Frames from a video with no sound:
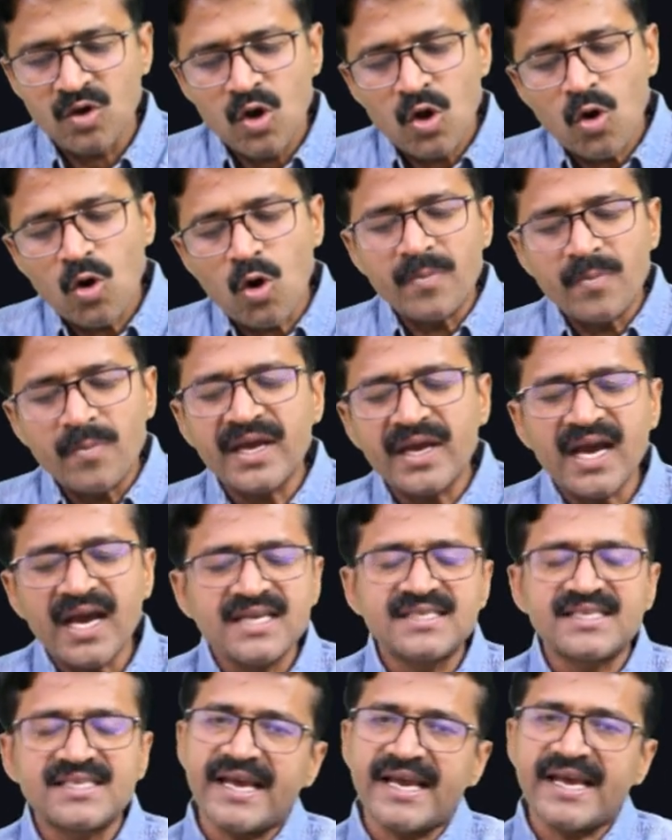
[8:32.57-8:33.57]
Omega is
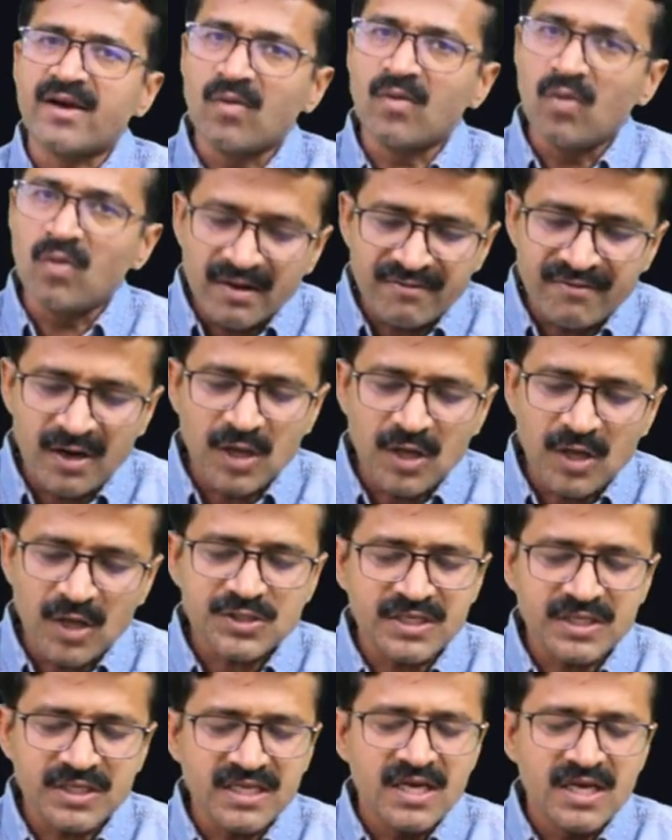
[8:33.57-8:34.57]
angular velocity.